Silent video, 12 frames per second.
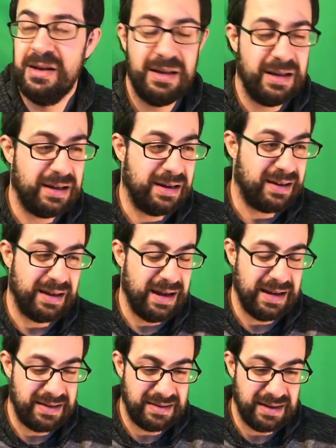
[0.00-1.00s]
and
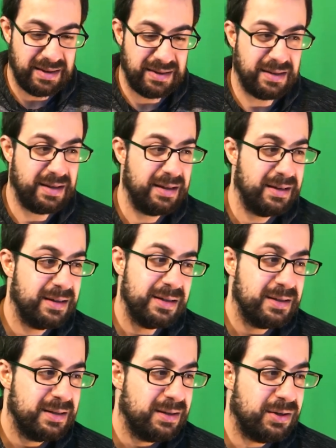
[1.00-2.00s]
it's just
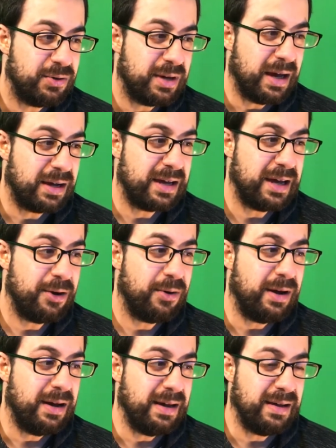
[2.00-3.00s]
you,
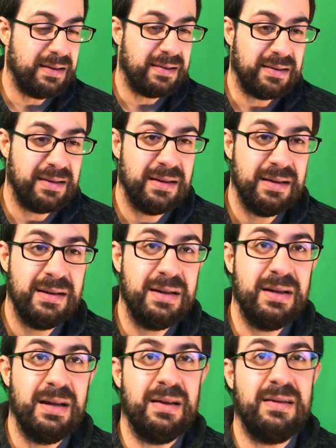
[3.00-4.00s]
Akira is
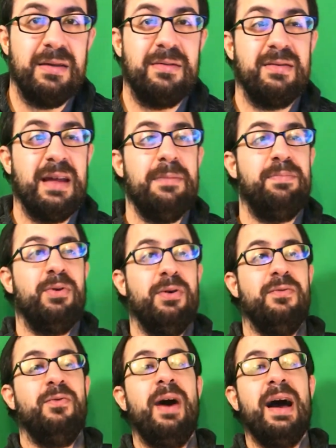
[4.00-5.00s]
a staple
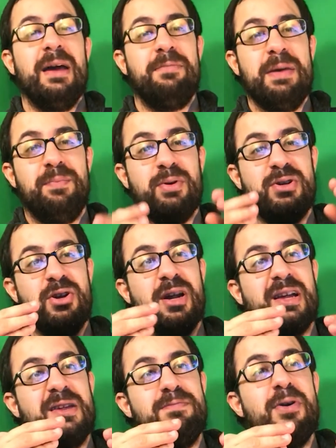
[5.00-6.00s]
of why people should
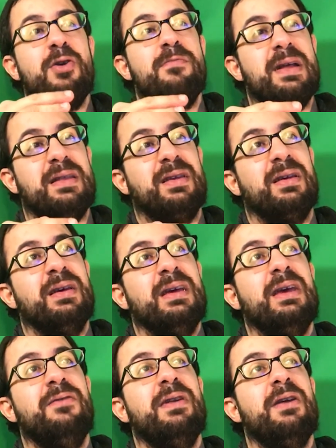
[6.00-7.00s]
experiment.
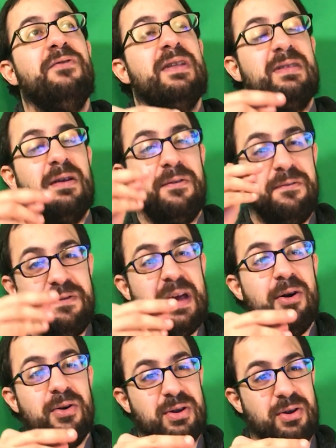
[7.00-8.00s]
Even if it's a
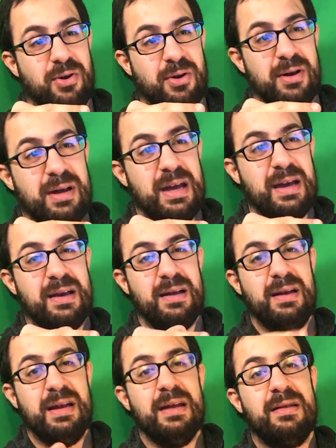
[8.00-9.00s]
failure, it could
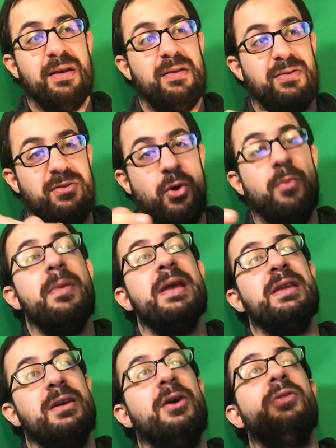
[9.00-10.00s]
lead to so
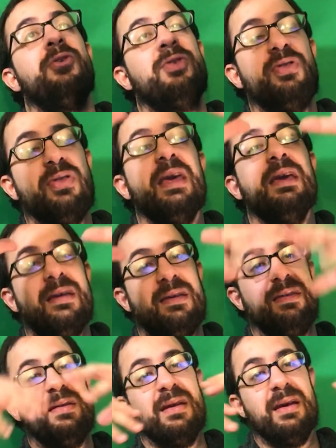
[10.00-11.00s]
many other
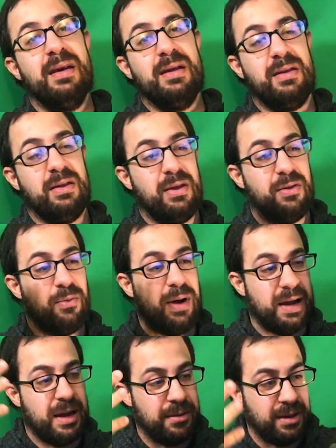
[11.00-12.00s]
things. This is
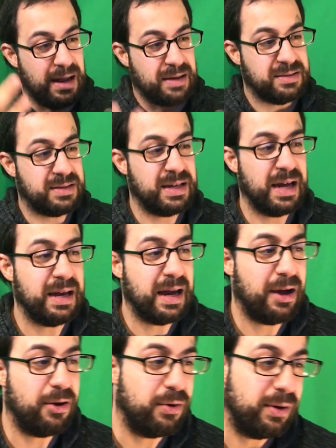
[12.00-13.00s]
why I, I just hate
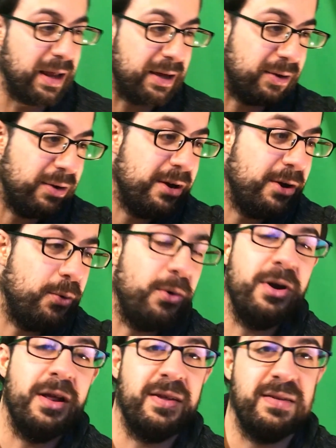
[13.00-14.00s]
how like we're
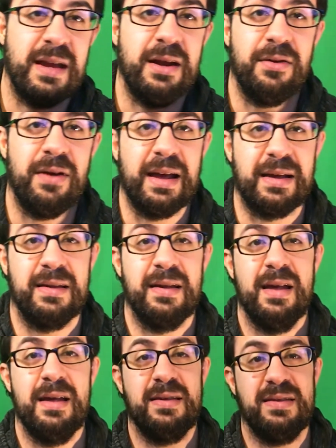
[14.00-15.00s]
in a state of like
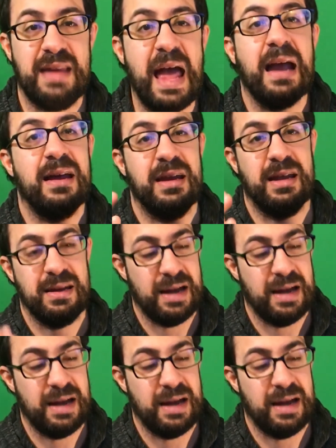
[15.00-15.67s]
stagnant